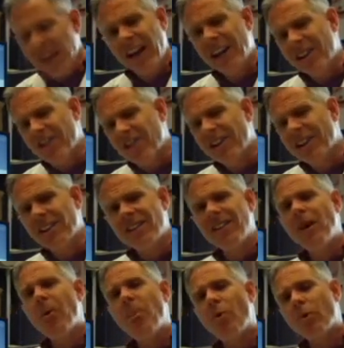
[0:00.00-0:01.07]
Another little
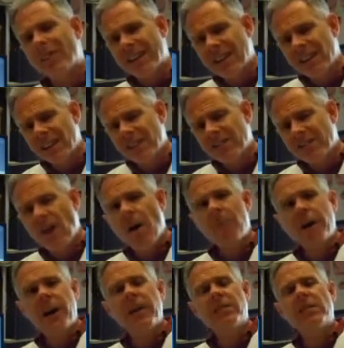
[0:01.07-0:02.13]
more delicate
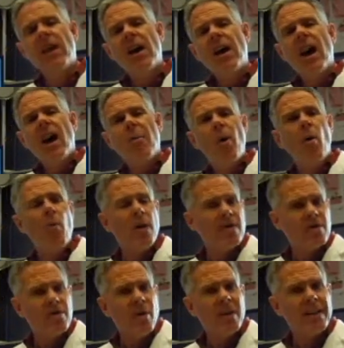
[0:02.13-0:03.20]
topic is about whether
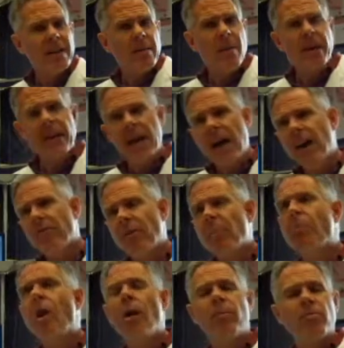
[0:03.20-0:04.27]
or not they might have
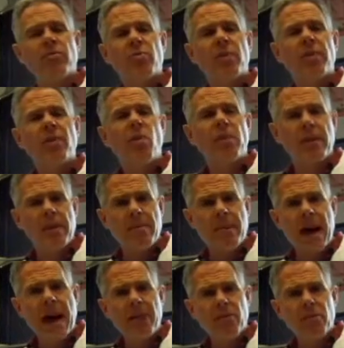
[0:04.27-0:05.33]
problems with going to the
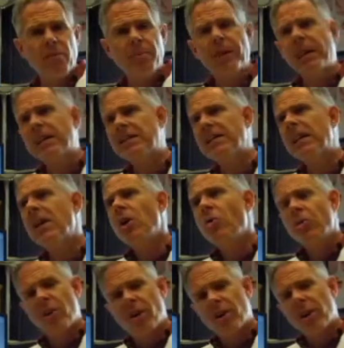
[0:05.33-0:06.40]
bathroom, because
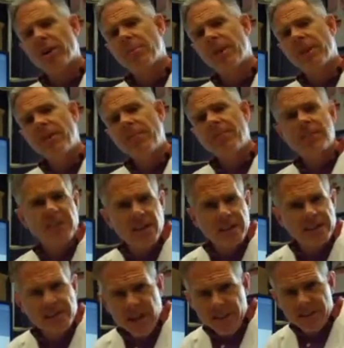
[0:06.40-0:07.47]
we are going to be
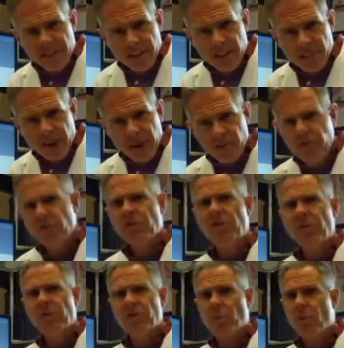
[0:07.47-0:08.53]
physically testing the
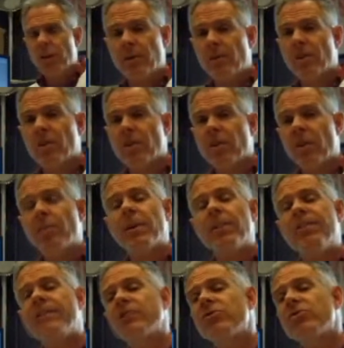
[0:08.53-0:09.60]
patients and them under a little bit of
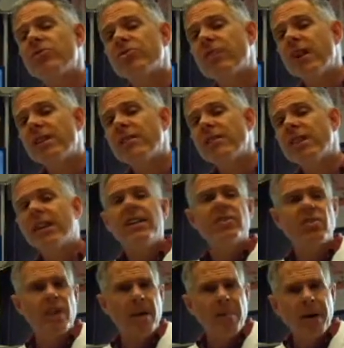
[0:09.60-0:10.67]
physical stress,
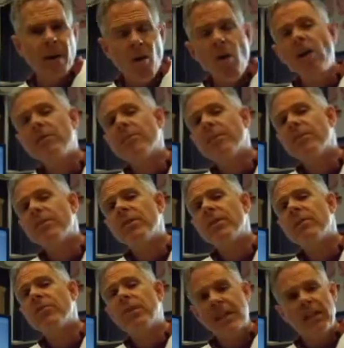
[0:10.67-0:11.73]
so that might cause them
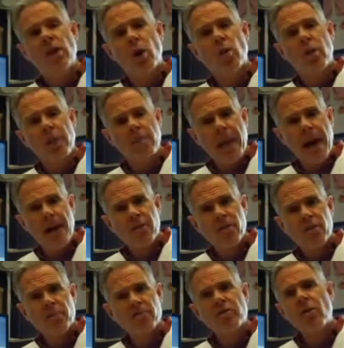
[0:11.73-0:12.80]
to need to go to the
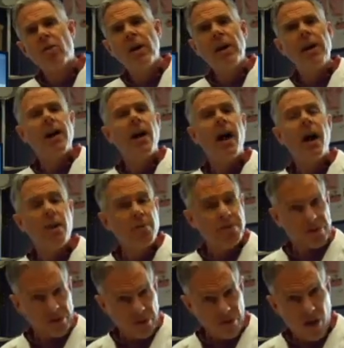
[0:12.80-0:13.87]
bathroom. So I
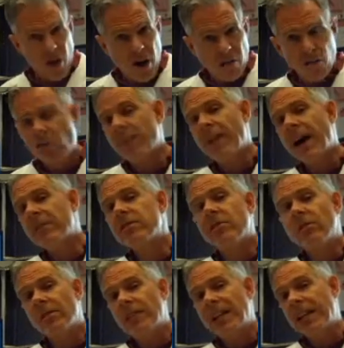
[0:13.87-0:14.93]
always start off with
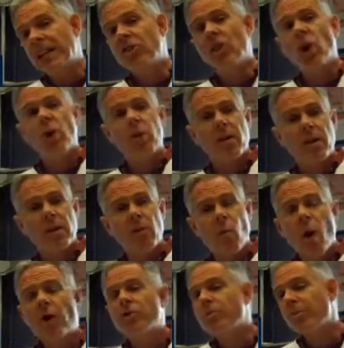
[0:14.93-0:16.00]
asking if they need to go to the
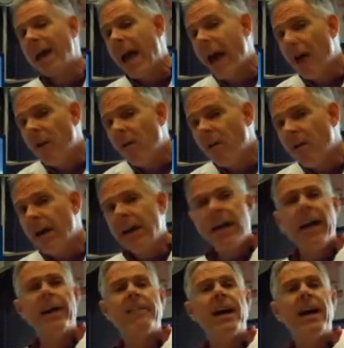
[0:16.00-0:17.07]
washroom now,
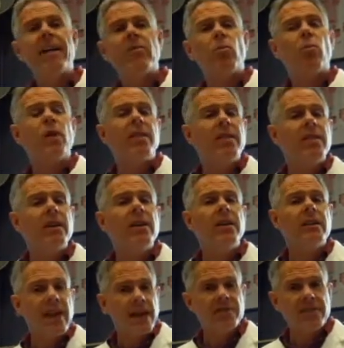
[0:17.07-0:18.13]
and that with the
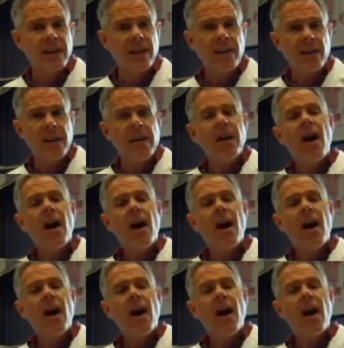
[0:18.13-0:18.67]
testing,